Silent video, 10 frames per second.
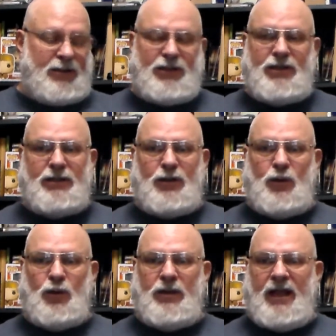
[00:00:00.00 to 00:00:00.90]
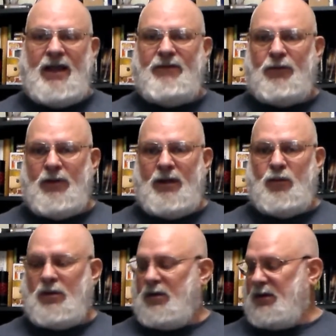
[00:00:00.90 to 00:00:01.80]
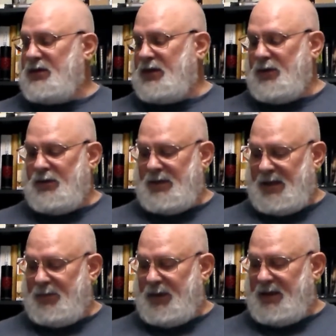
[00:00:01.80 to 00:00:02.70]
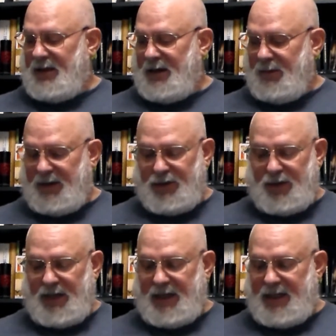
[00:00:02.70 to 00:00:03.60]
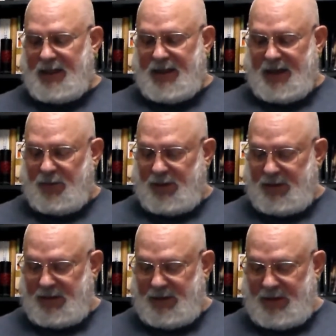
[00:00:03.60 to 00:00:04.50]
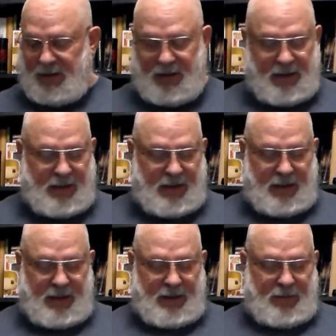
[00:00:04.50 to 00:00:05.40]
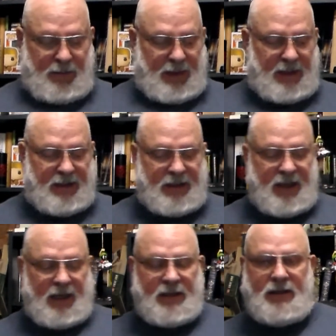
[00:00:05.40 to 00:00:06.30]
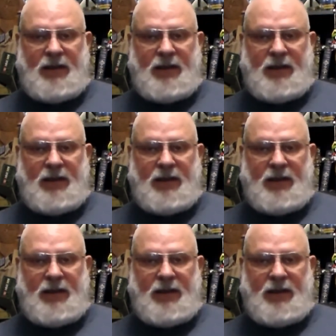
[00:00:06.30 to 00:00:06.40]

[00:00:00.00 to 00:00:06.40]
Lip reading: Just cool. They have a red one also. I've been thinking about trying to get that one. But it's got,